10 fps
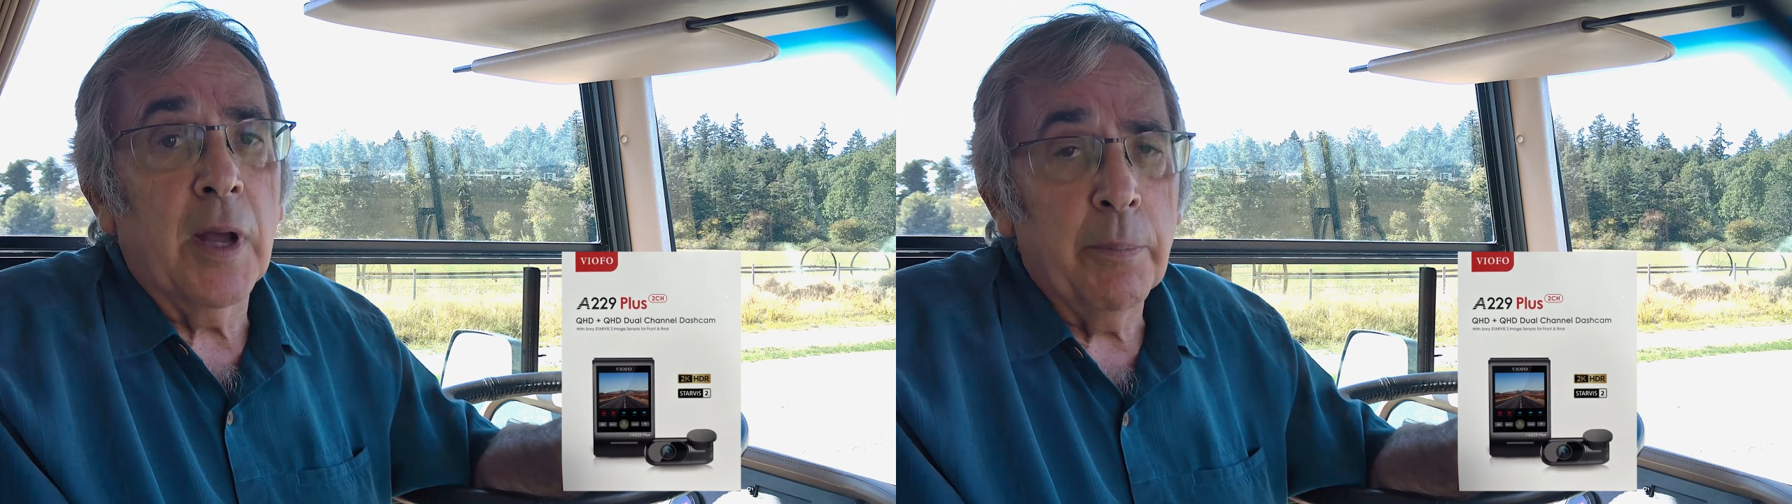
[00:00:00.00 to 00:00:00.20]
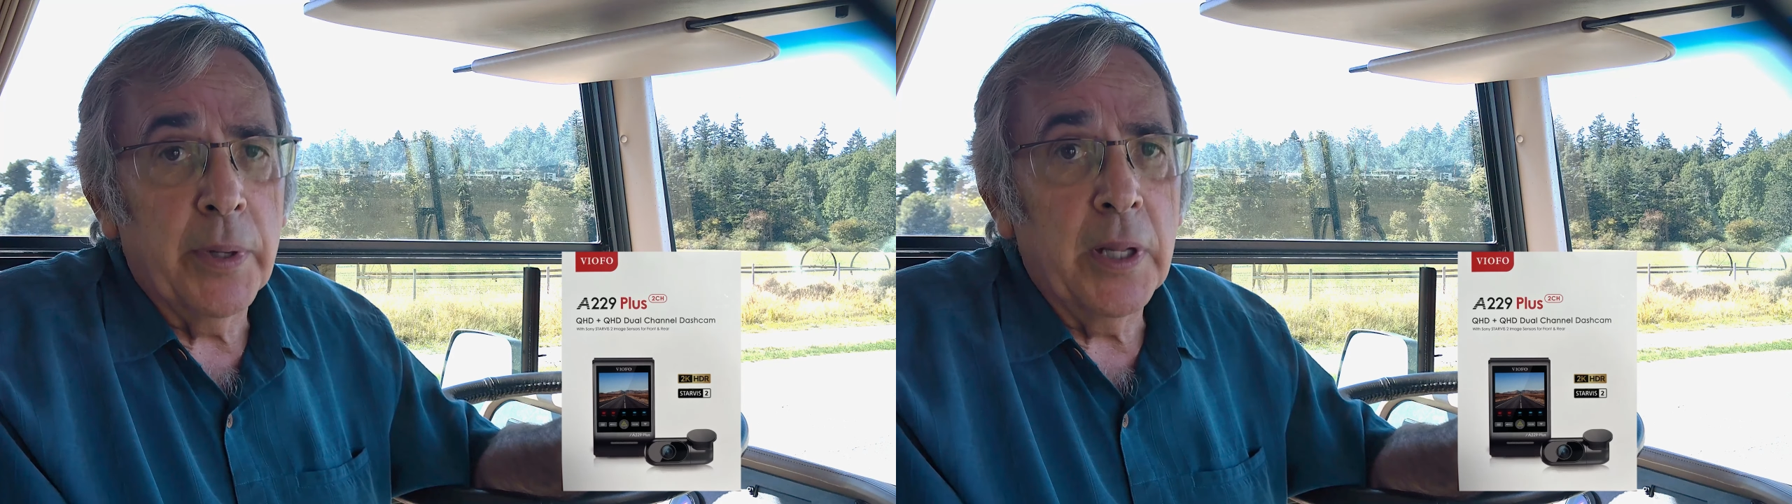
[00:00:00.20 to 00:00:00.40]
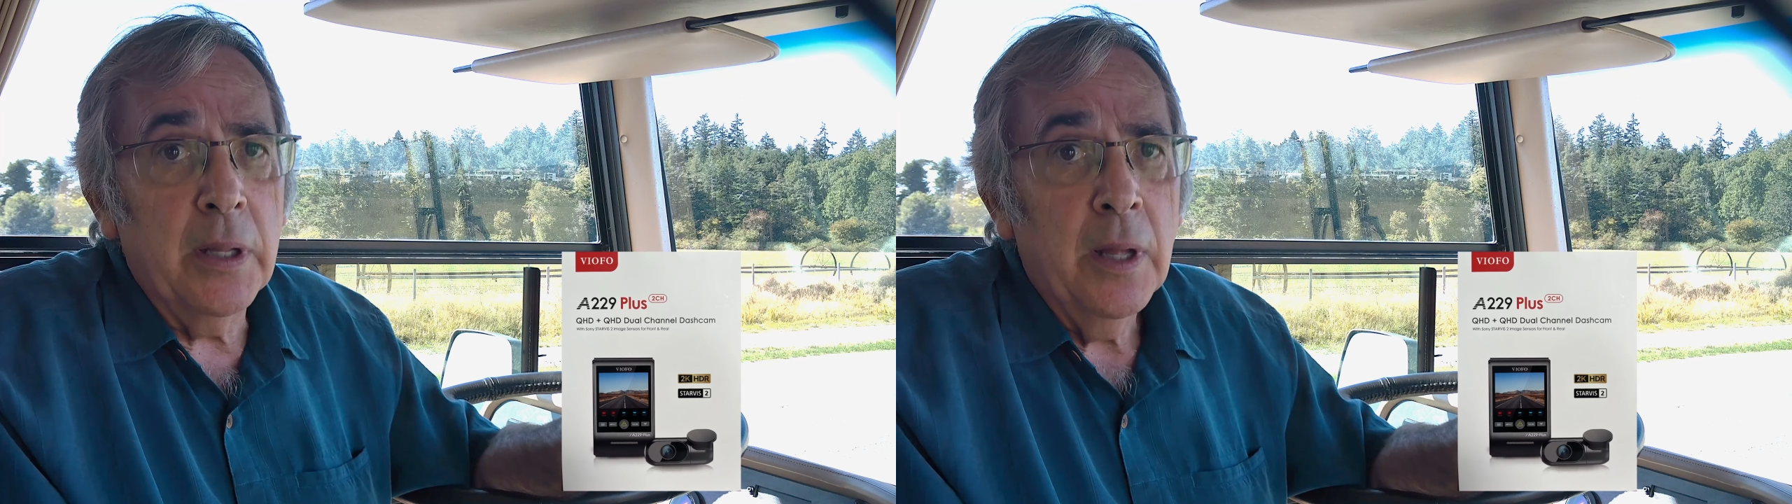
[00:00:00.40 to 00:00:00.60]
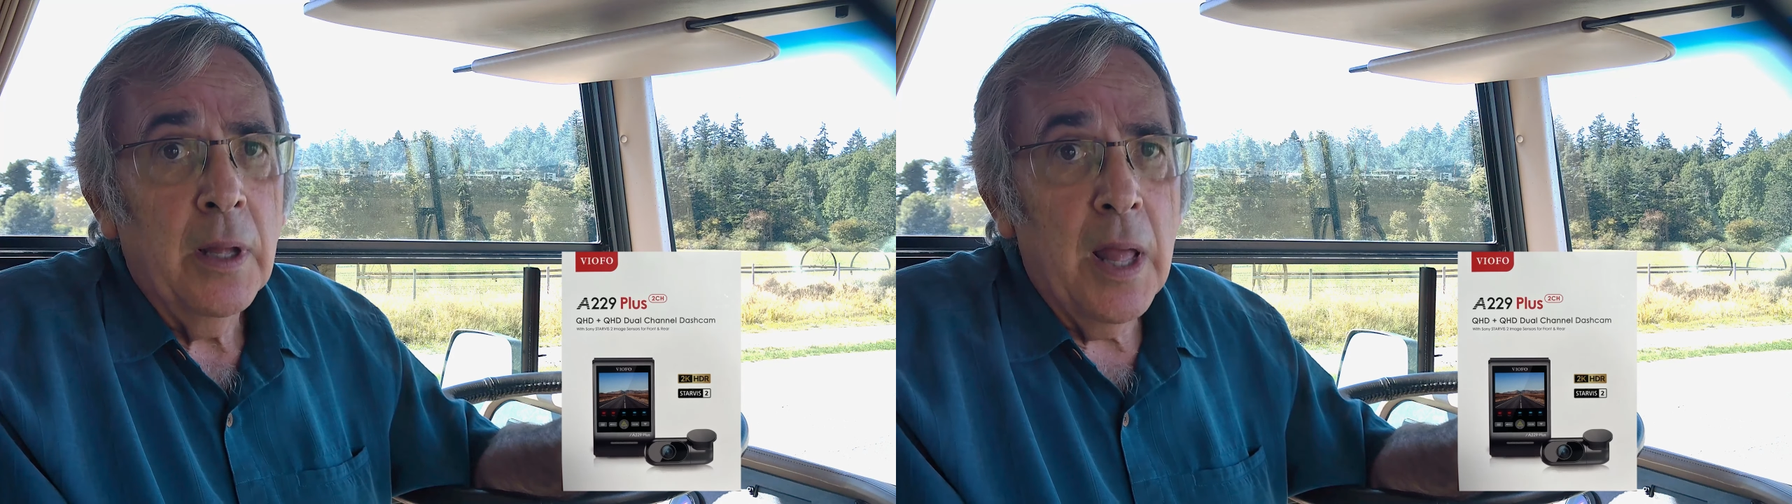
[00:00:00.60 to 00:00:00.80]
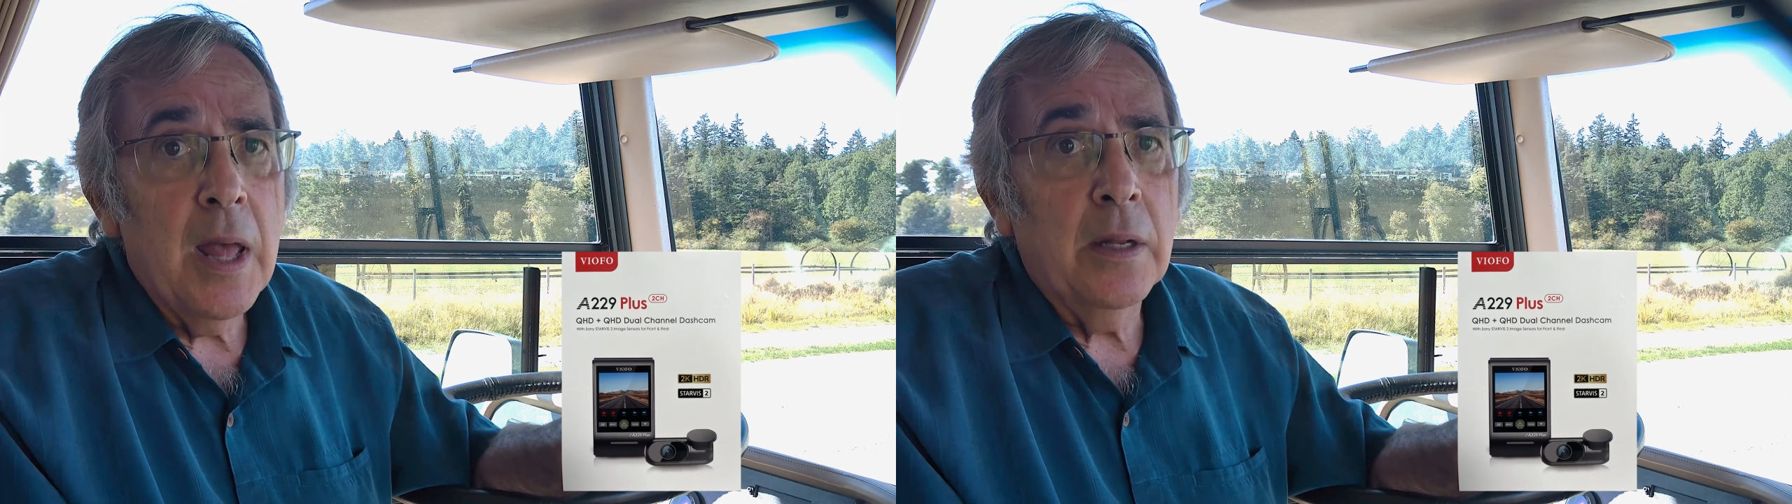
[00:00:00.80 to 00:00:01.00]
company
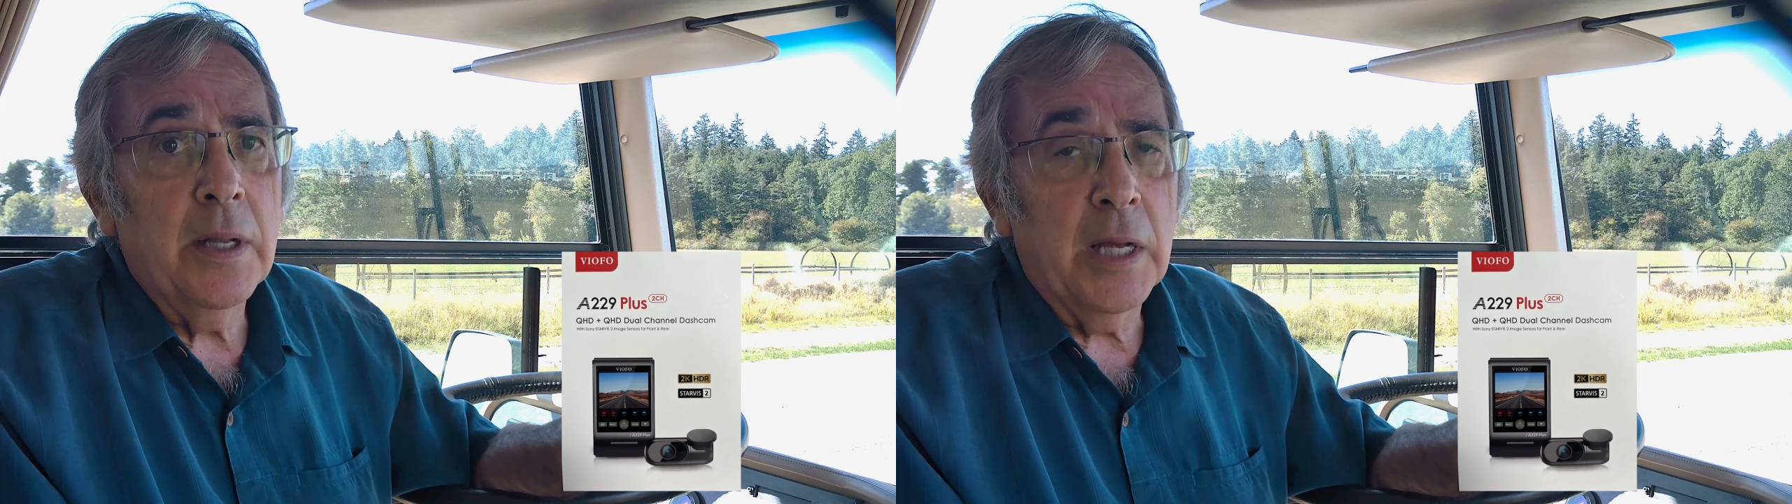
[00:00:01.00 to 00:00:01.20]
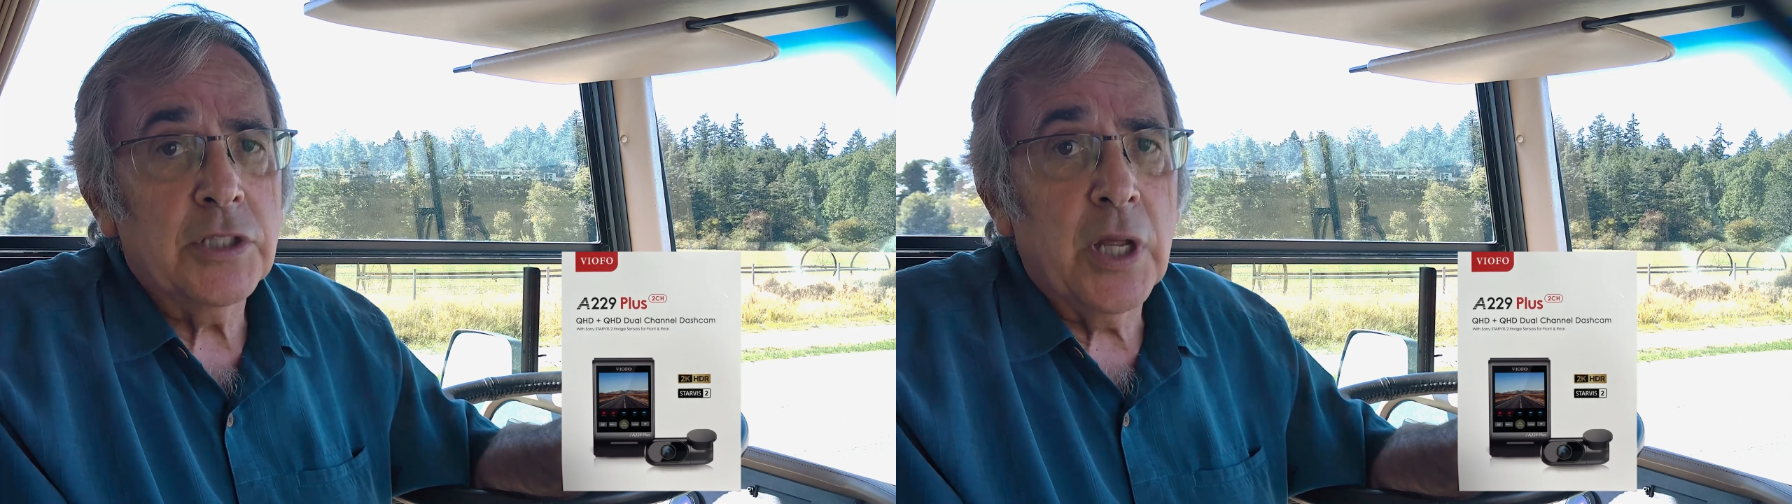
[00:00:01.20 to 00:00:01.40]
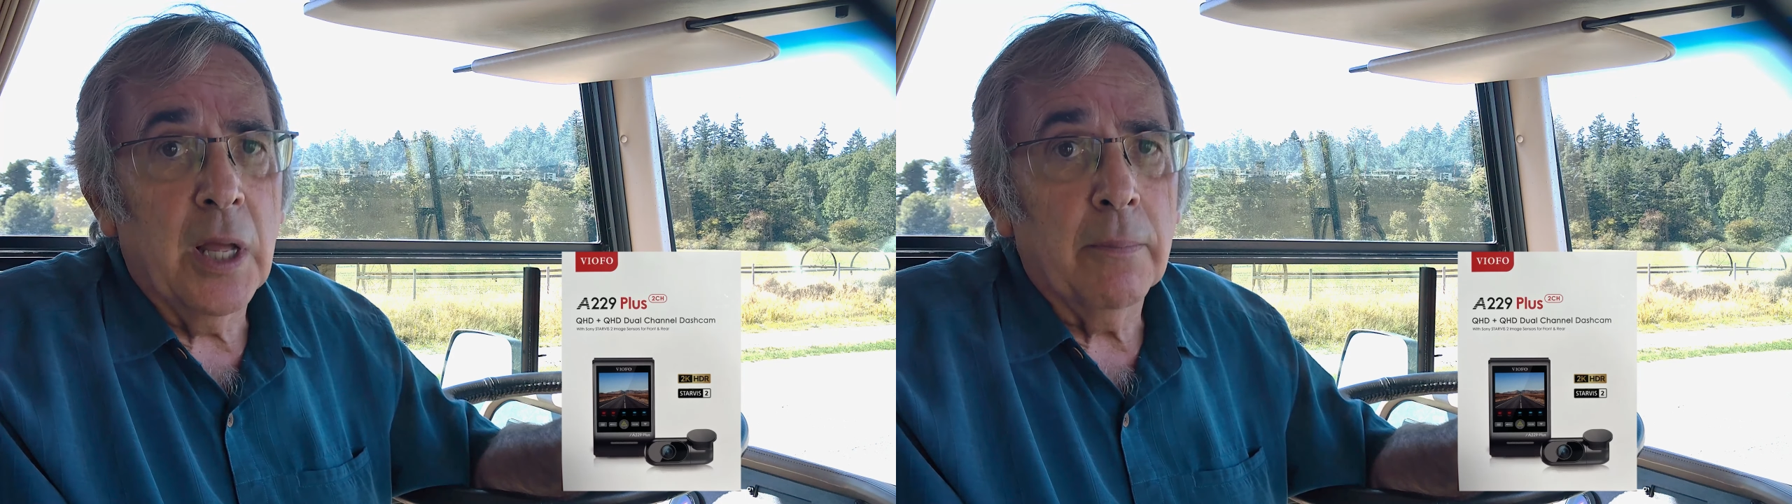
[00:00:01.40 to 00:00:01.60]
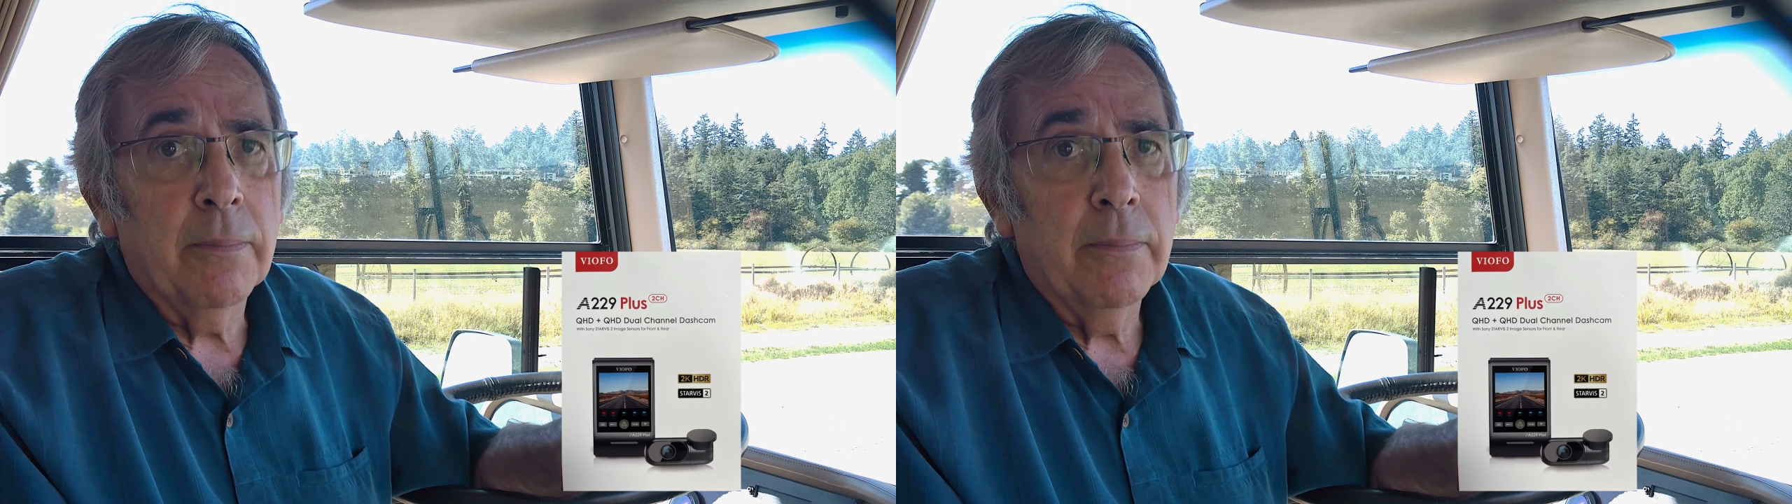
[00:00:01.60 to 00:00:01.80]
and dashcam.